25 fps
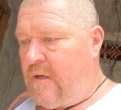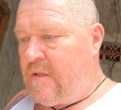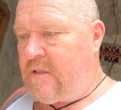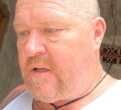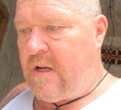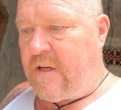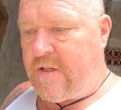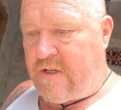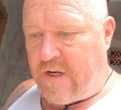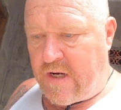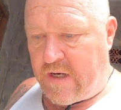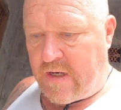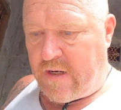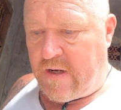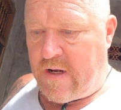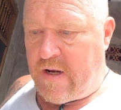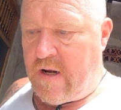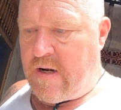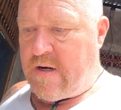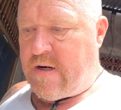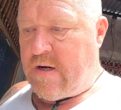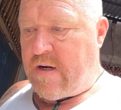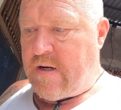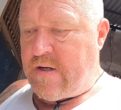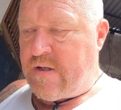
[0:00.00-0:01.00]
So check
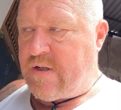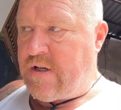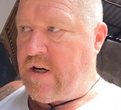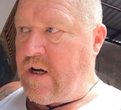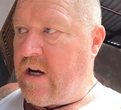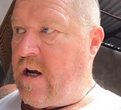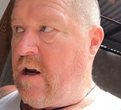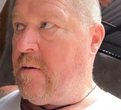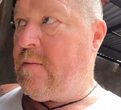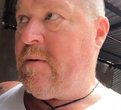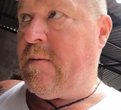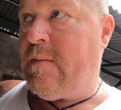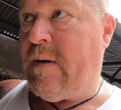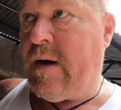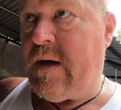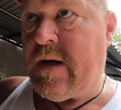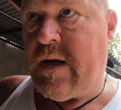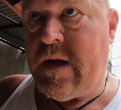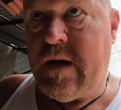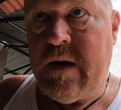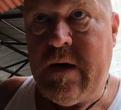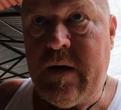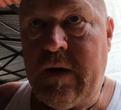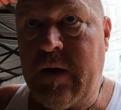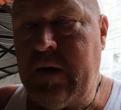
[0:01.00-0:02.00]
out my mate
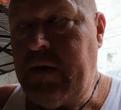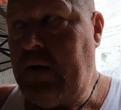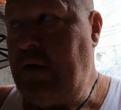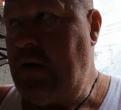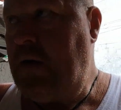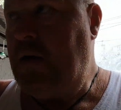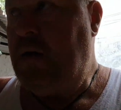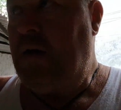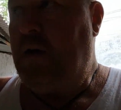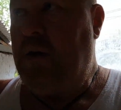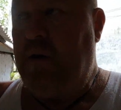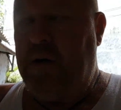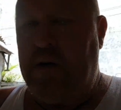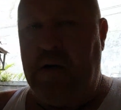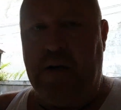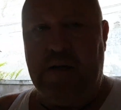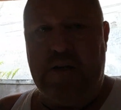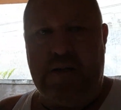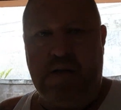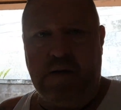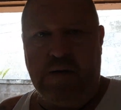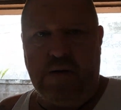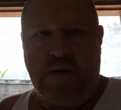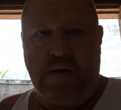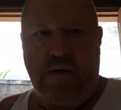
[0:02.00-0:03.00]
here.
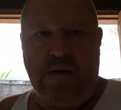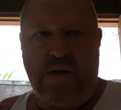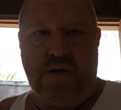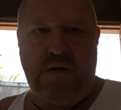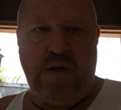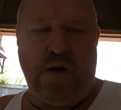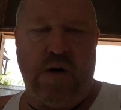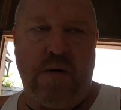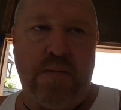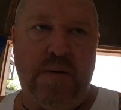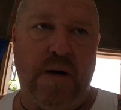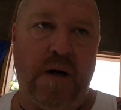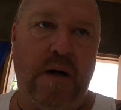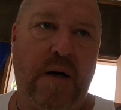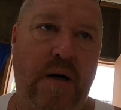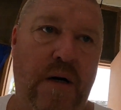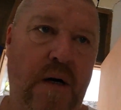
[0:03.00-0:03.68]
He's doing a good job.